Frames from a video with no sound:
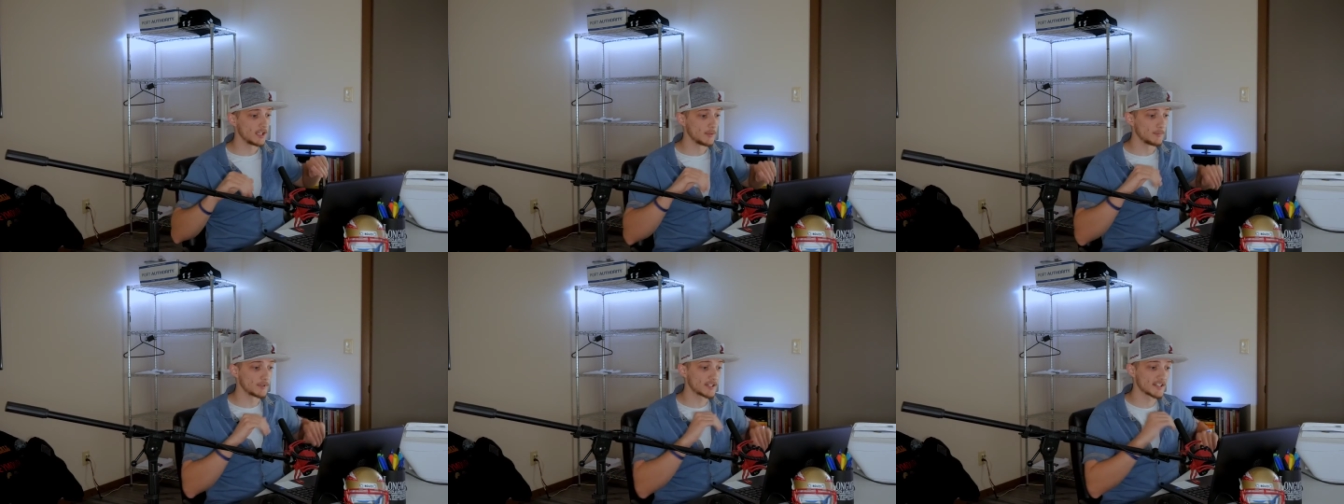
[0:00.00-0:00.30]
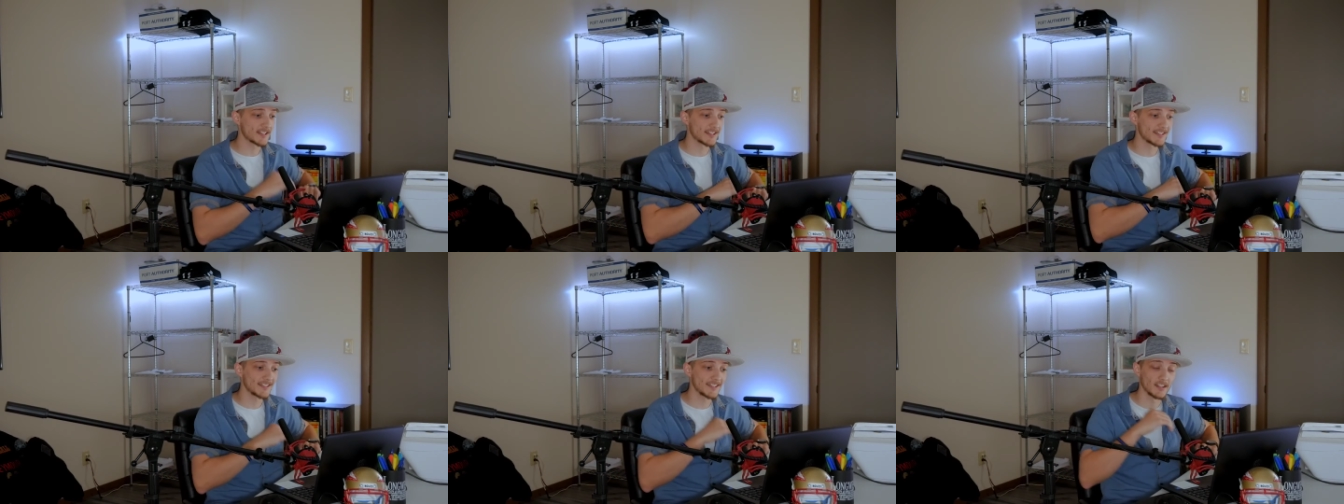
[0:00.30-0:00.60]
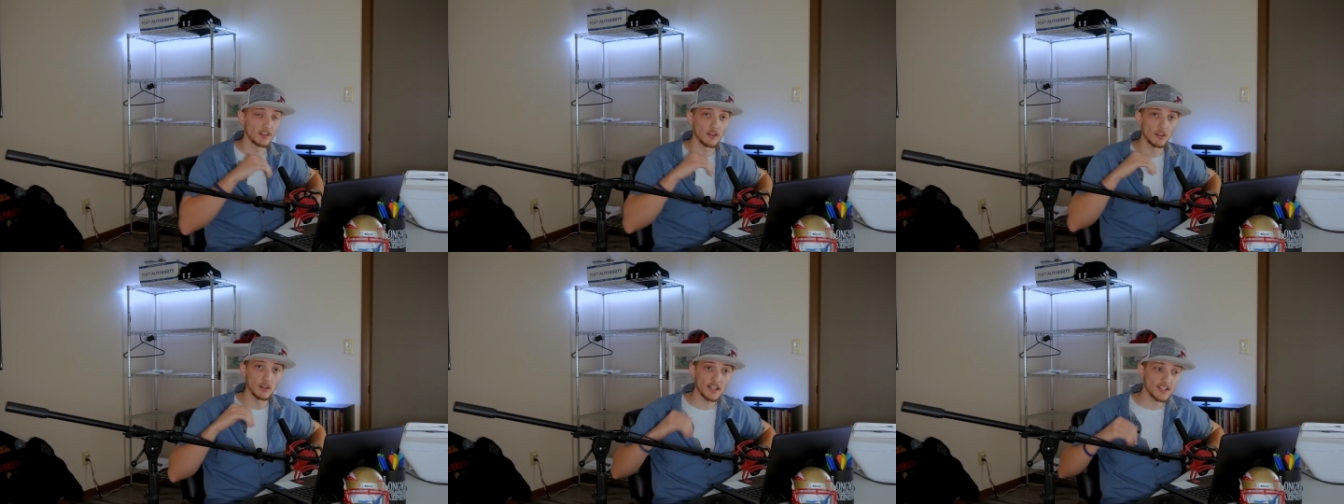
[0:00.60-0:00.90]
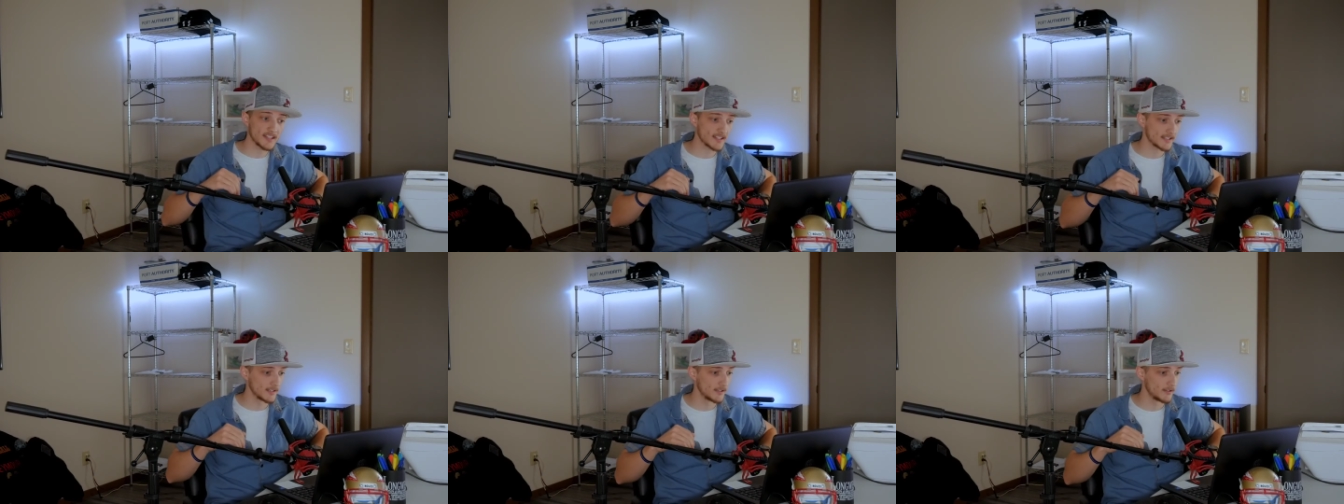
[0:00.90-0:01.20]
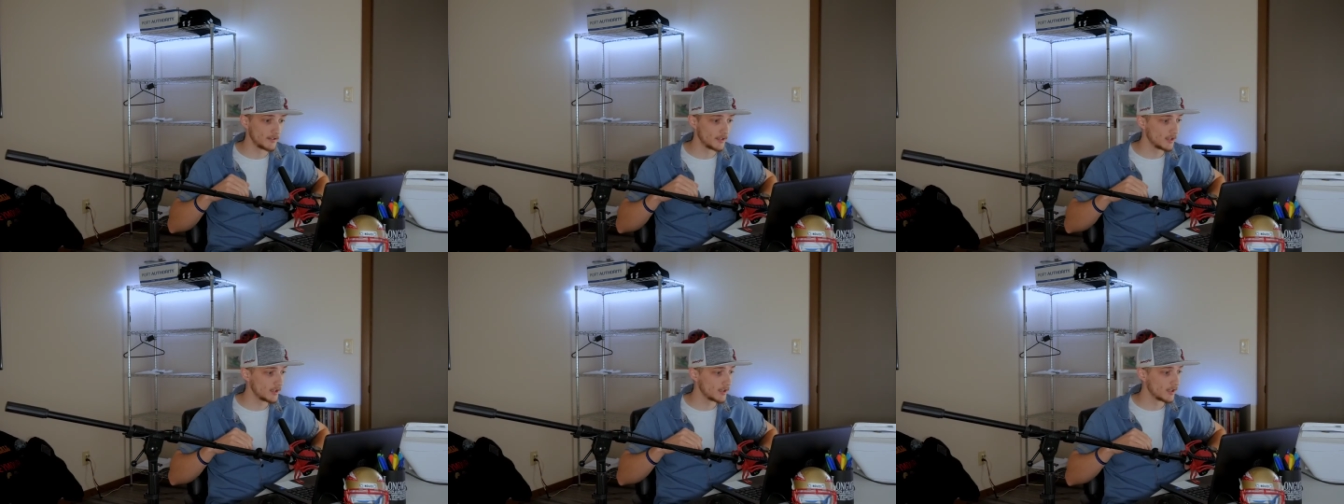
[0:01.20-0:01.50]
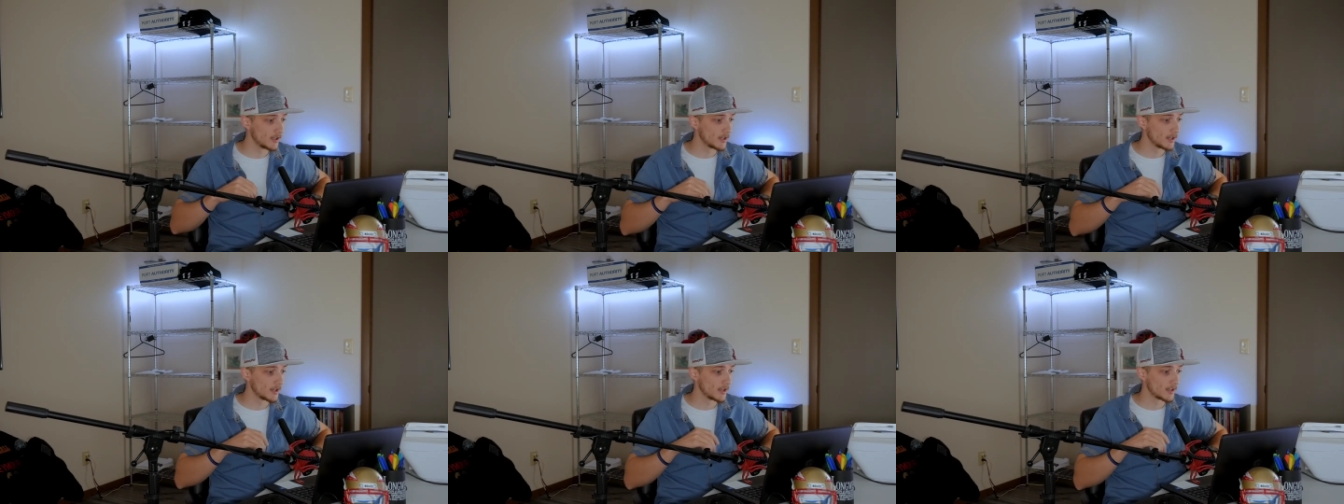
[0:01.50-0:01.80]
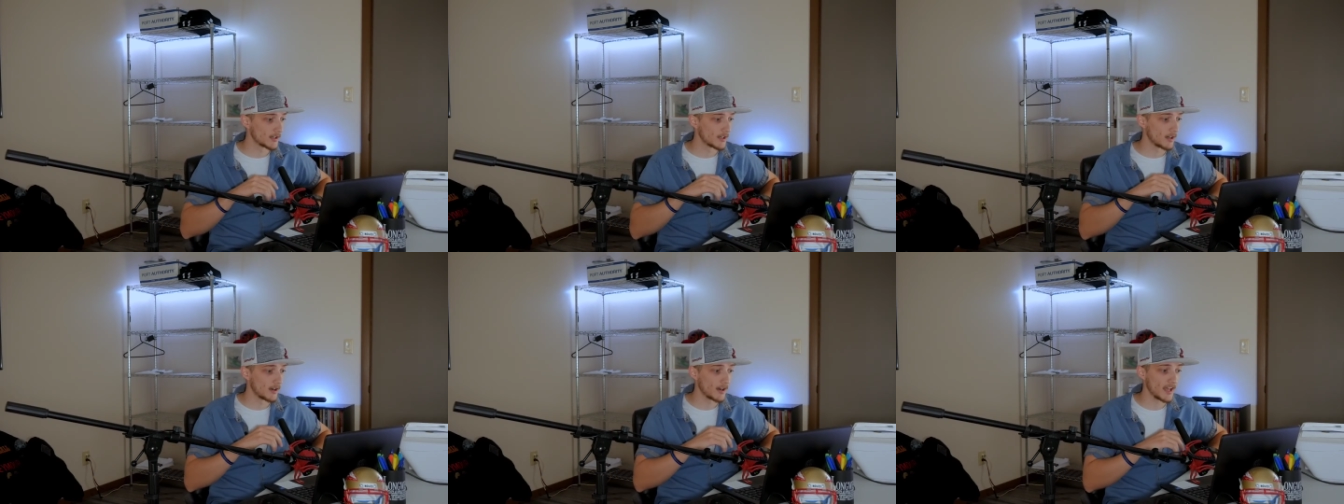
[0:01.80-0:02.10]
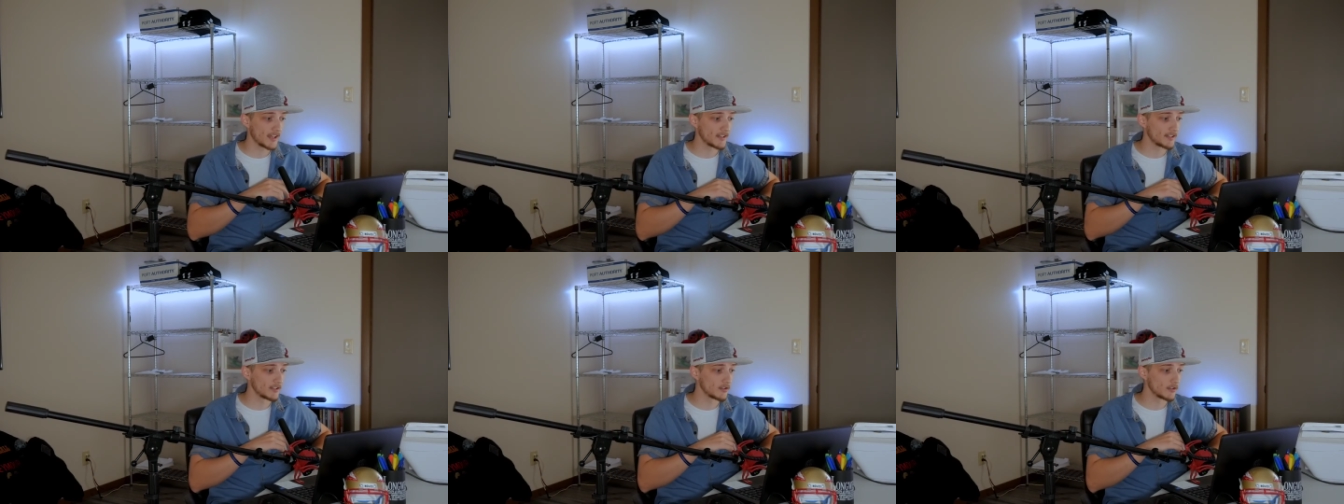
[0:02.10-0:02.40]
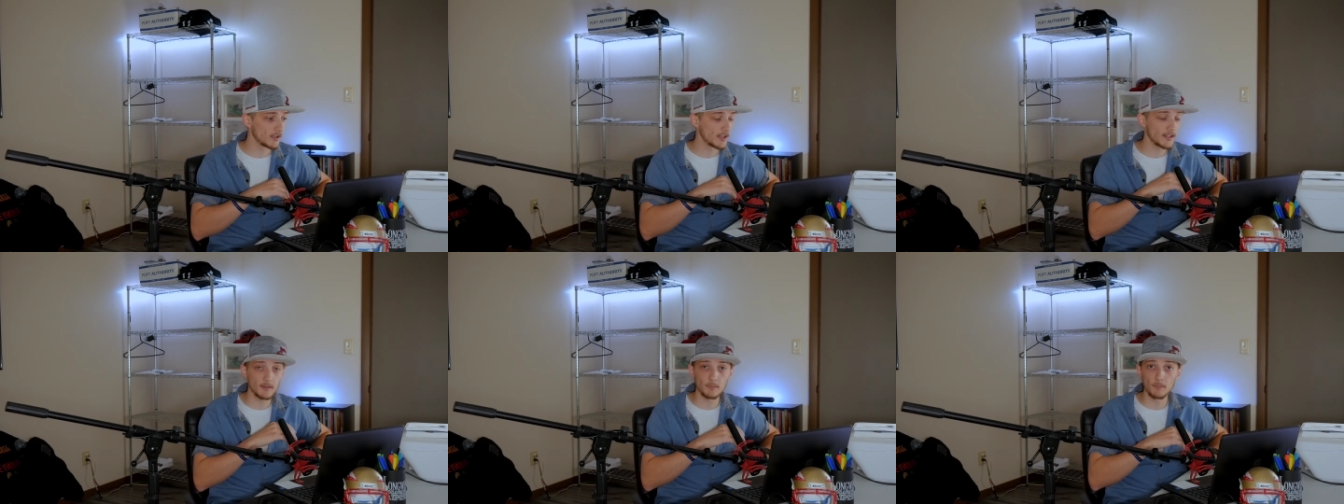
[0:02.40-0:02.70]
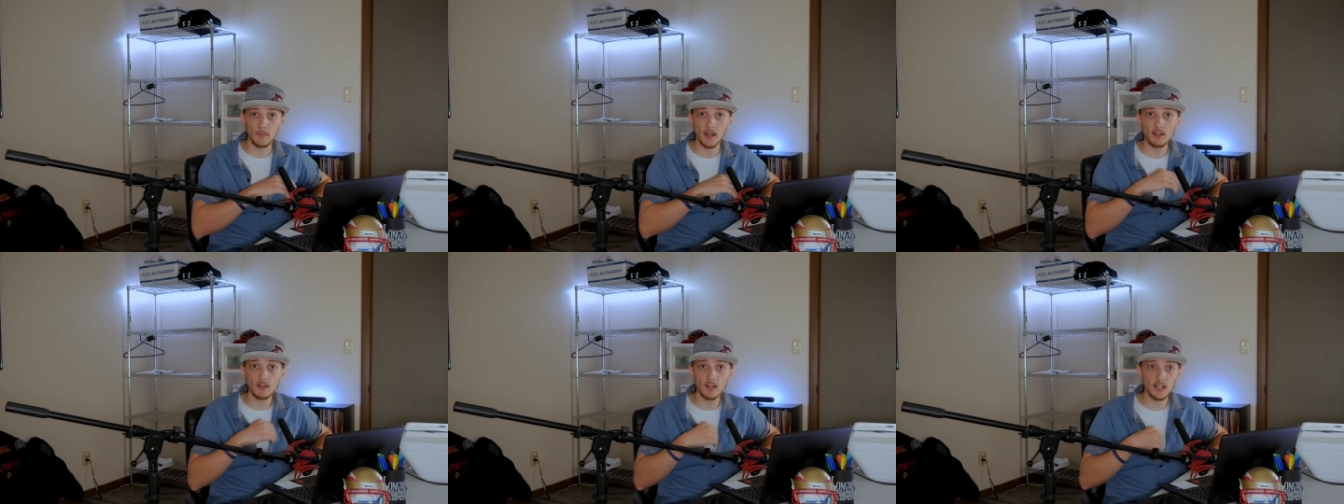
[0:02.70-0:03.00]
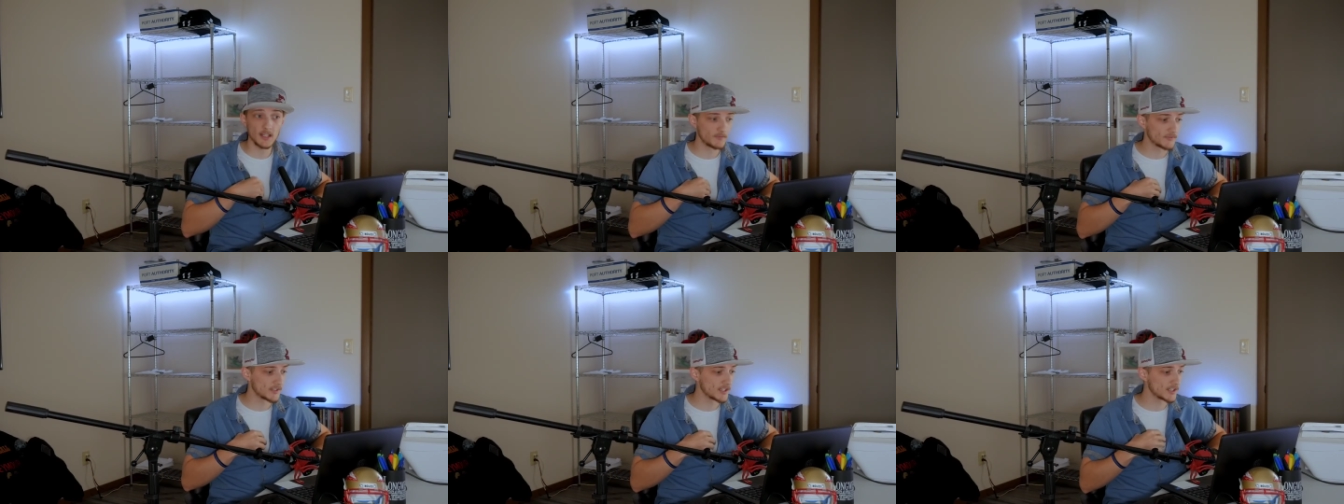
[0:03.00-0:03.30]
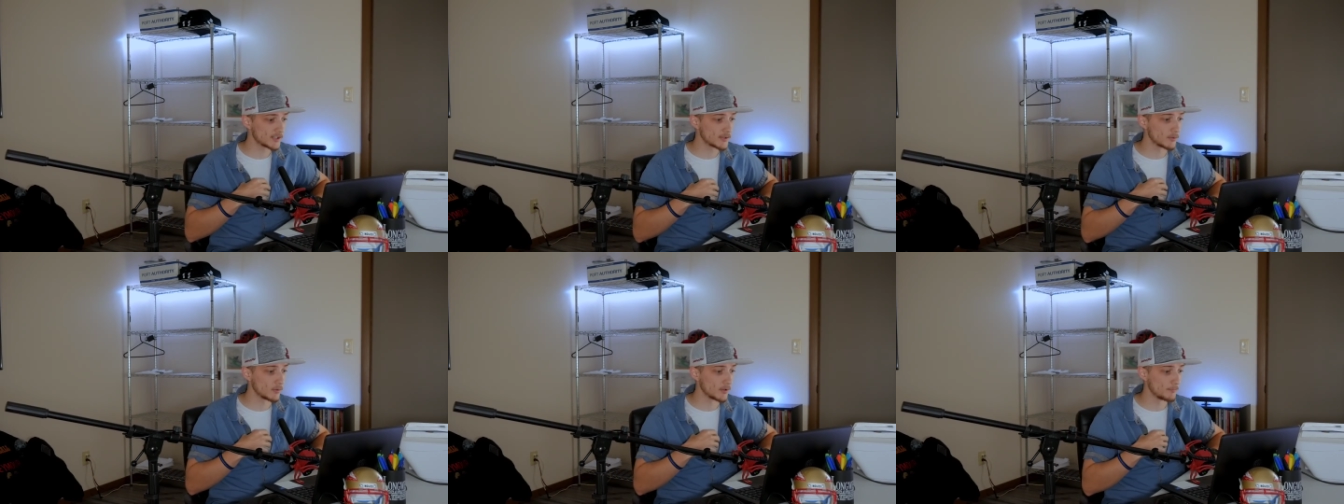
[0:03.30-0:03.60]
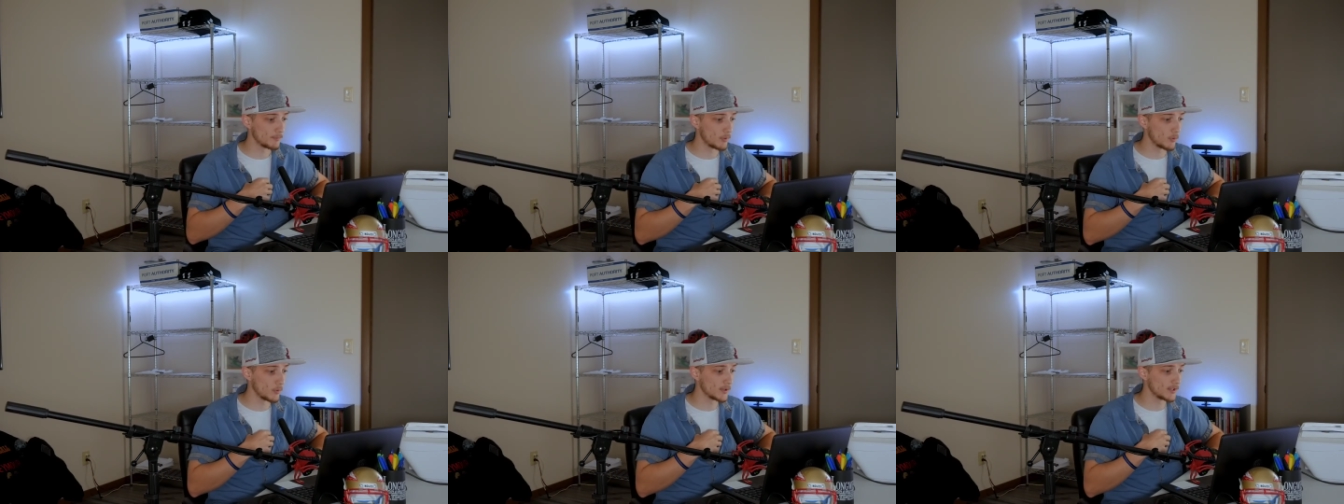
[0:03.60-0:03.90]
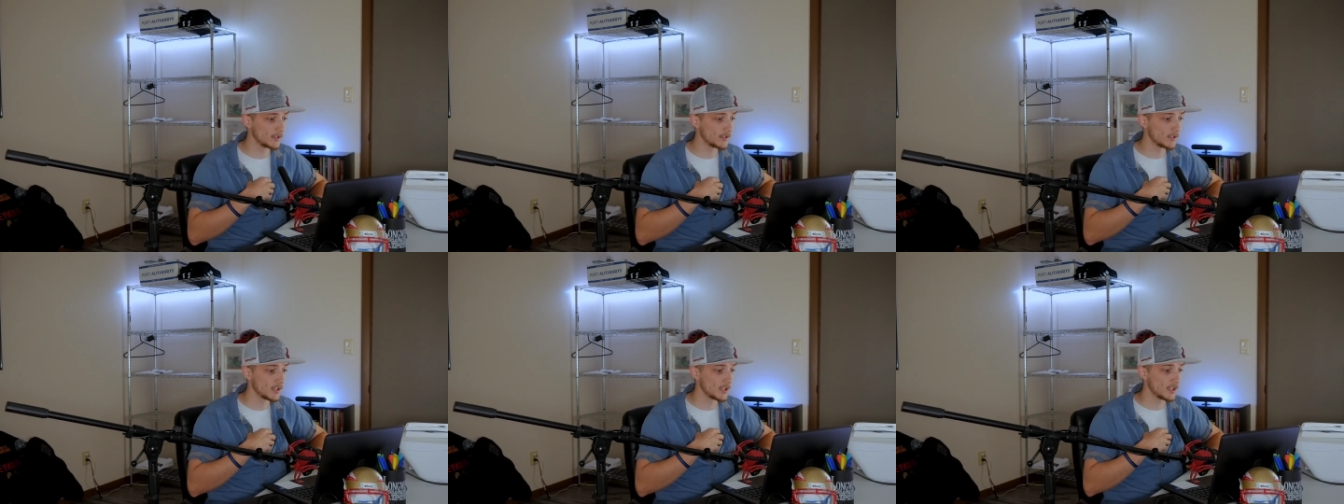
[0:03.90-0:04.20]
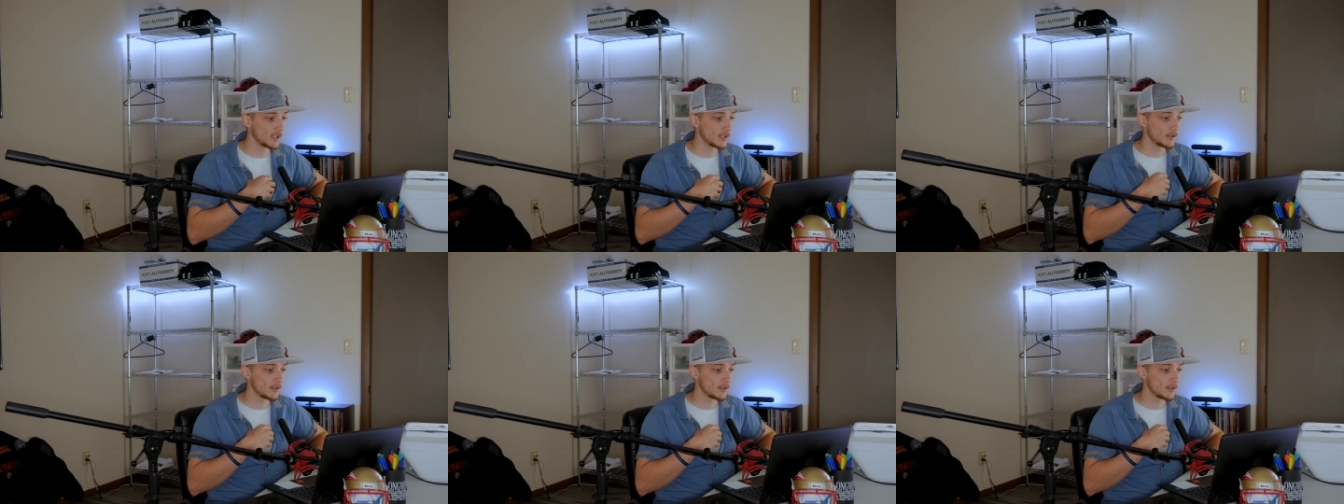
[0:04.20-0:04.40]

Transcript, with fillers: And because I didn't listen, God had to let my life get to a point,